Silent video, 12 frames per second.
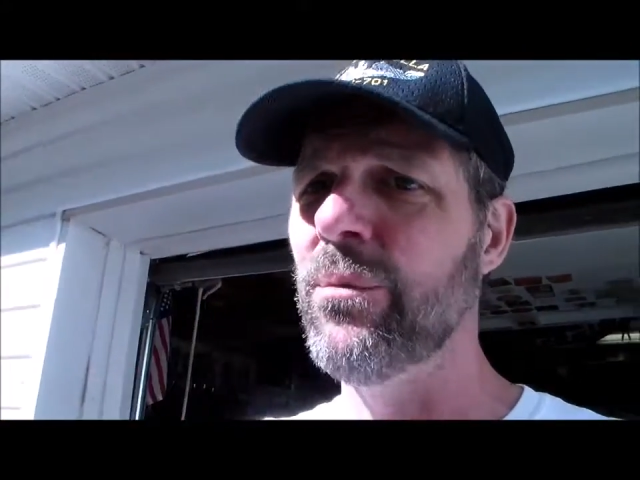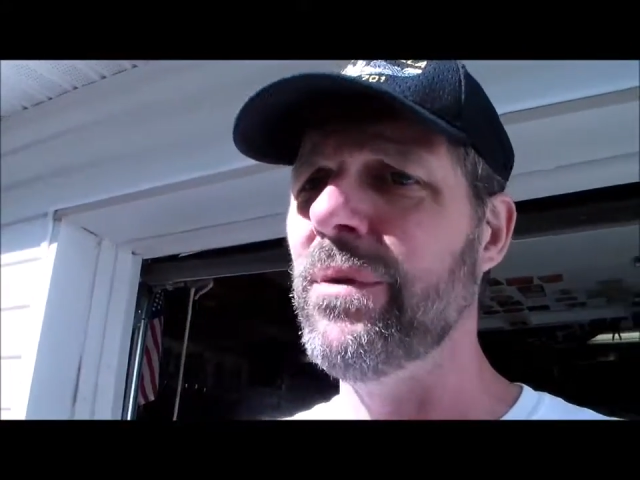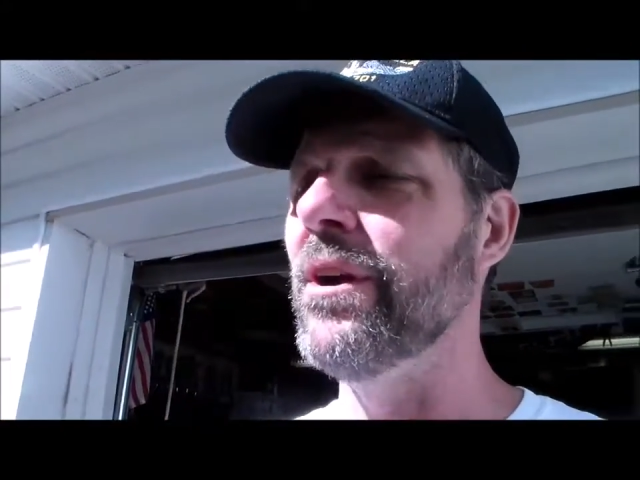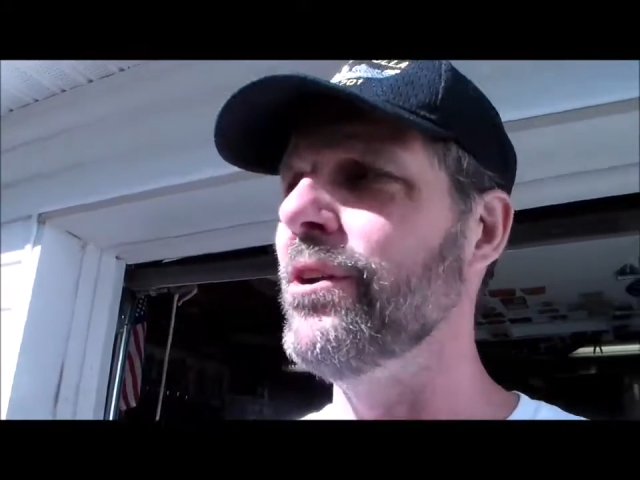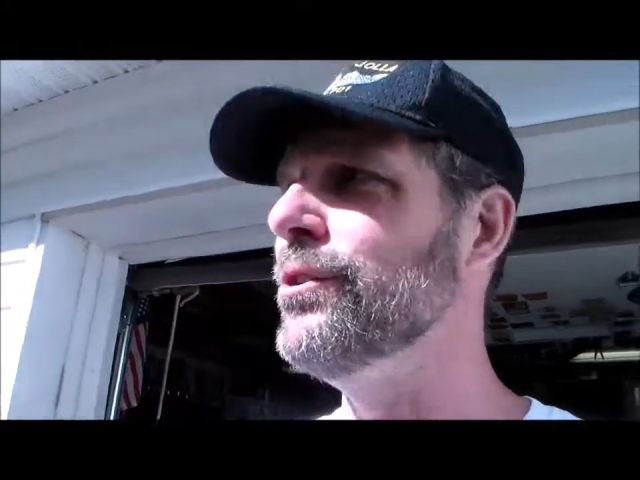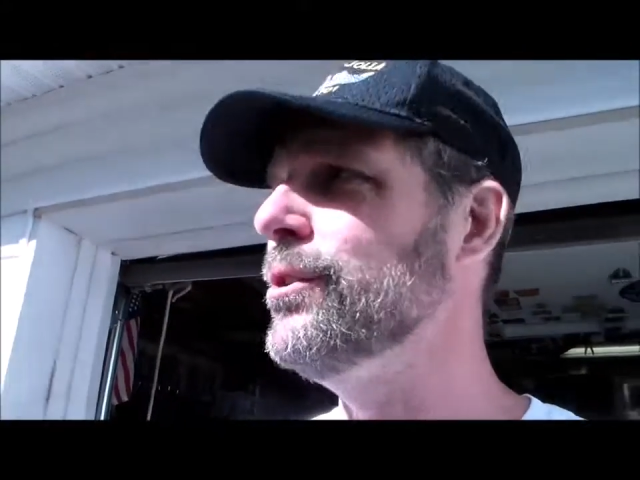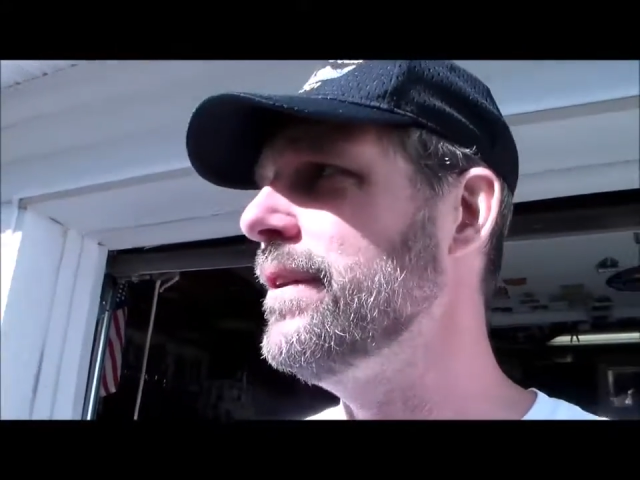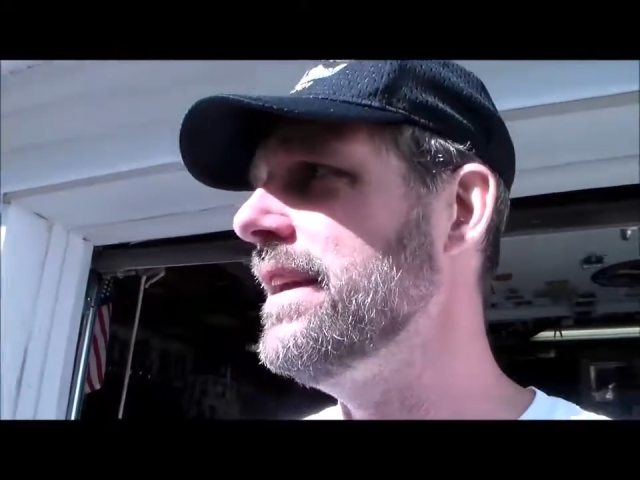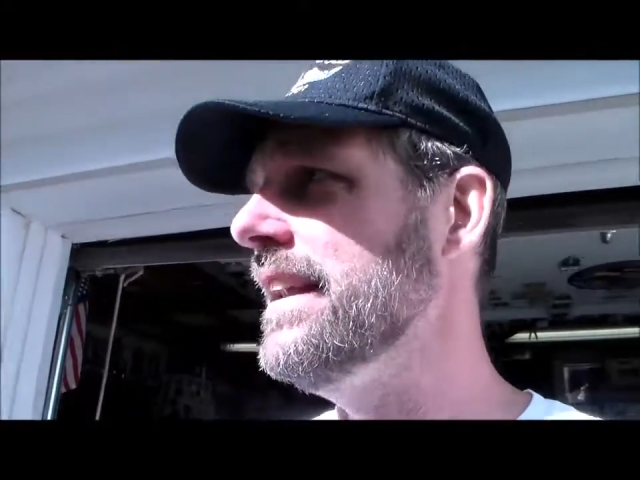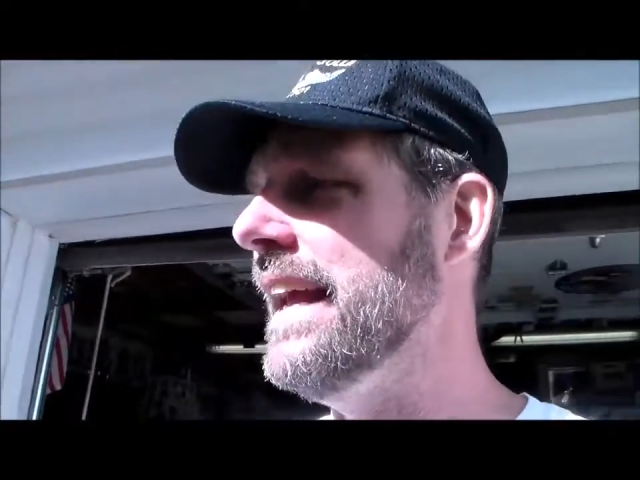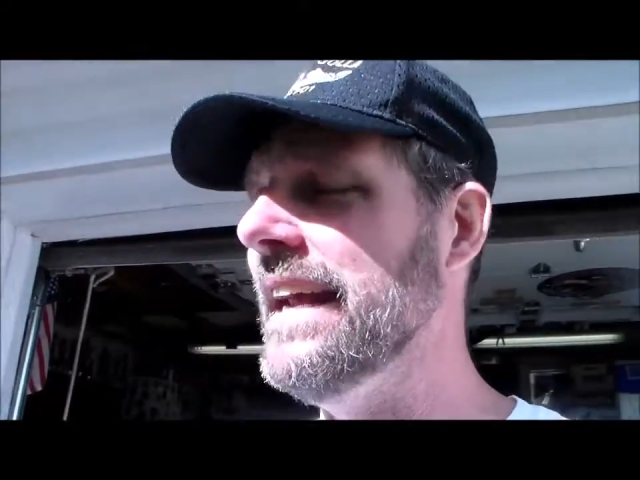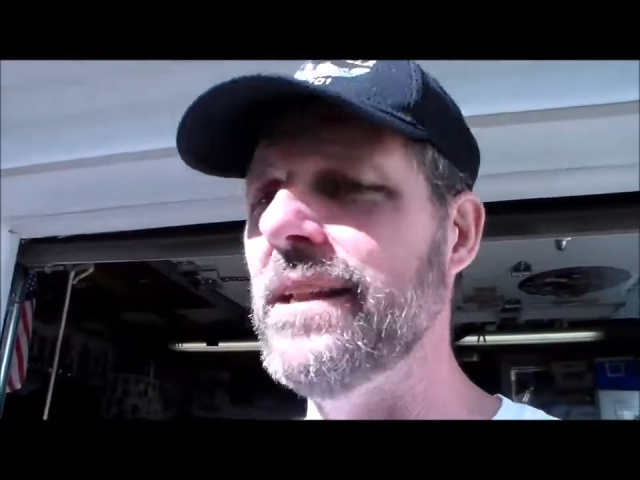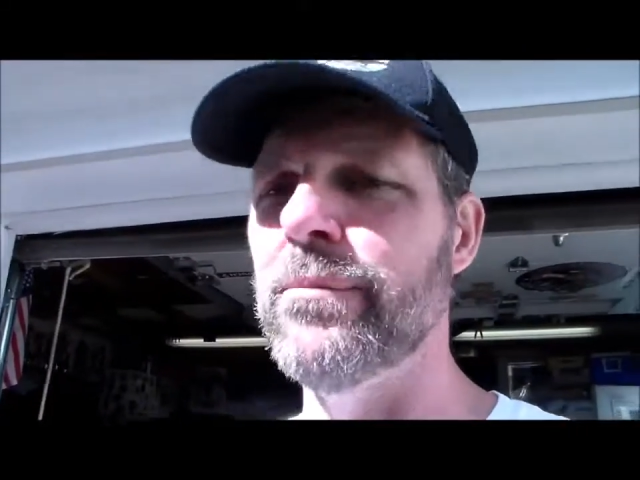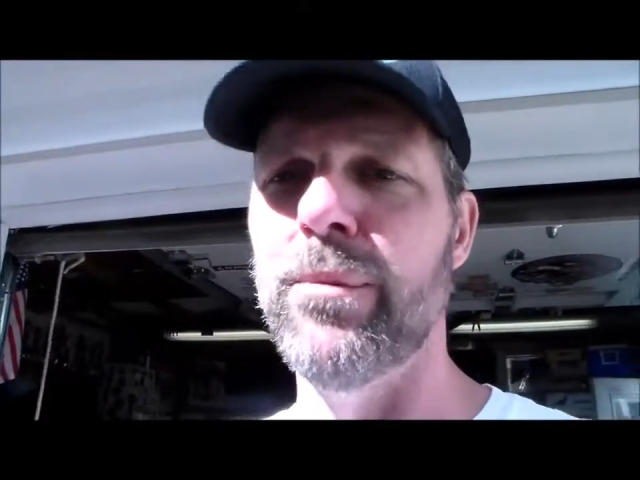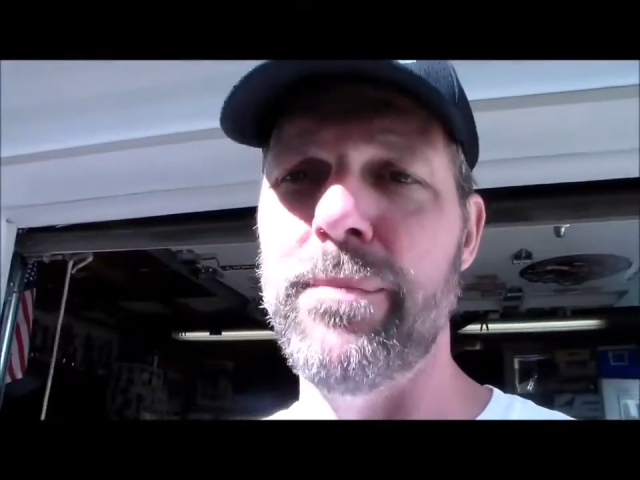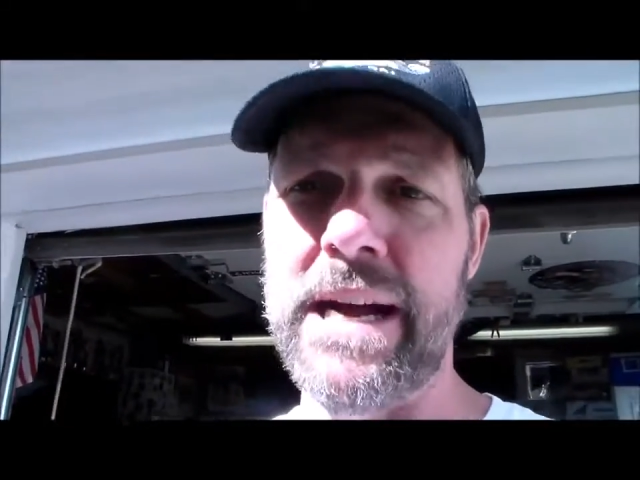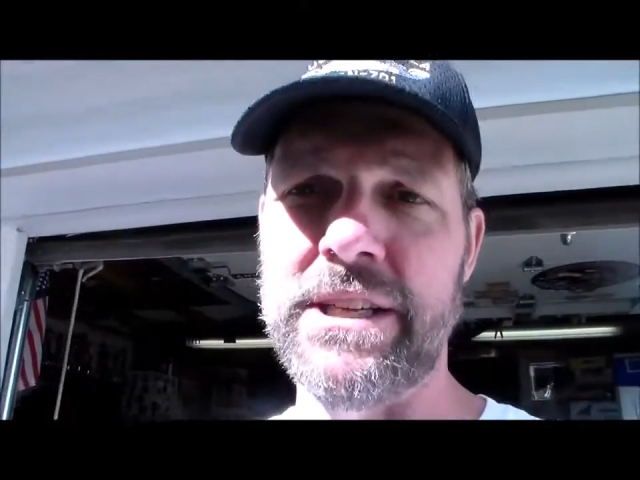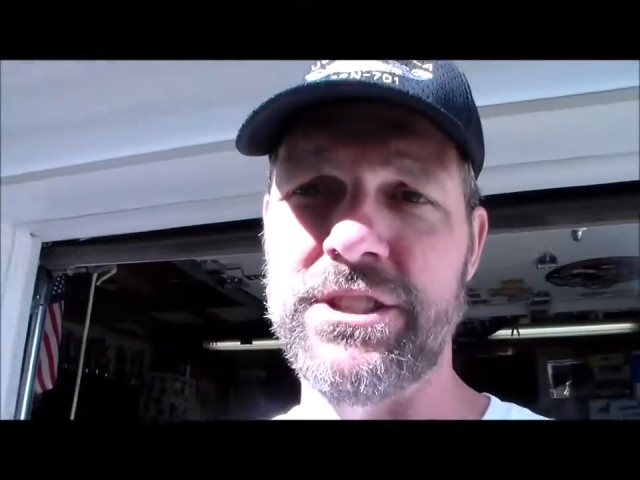we are doing a double
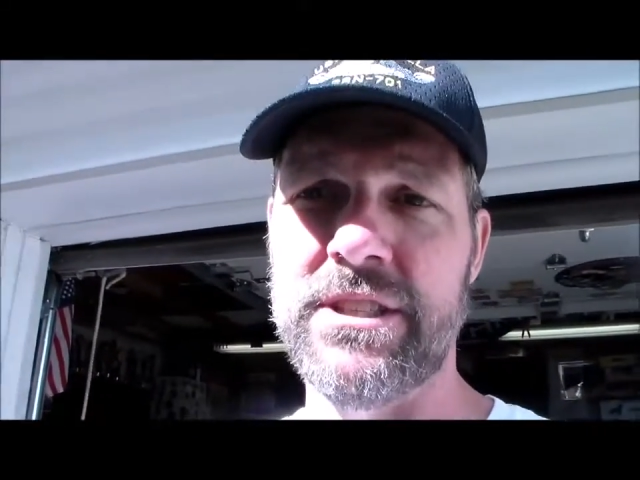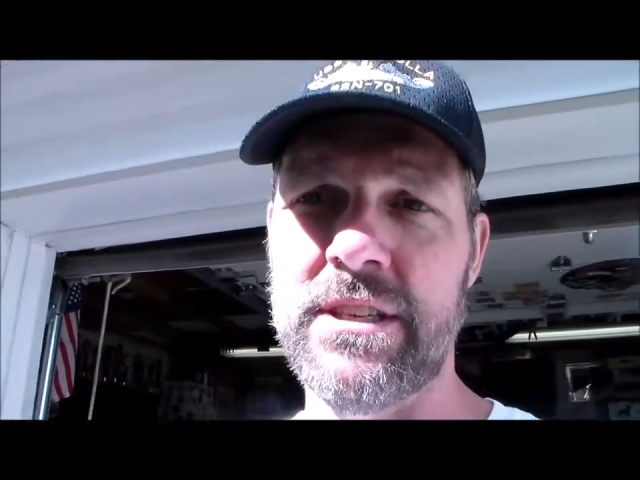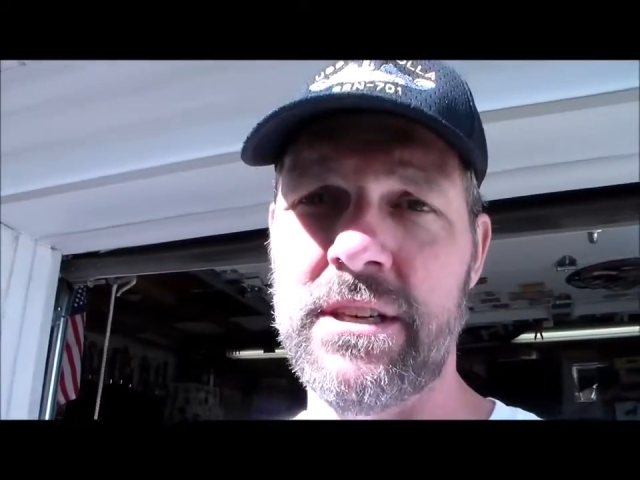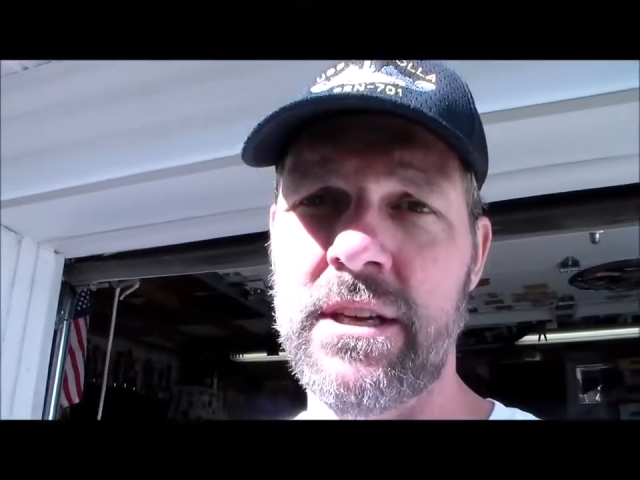batch.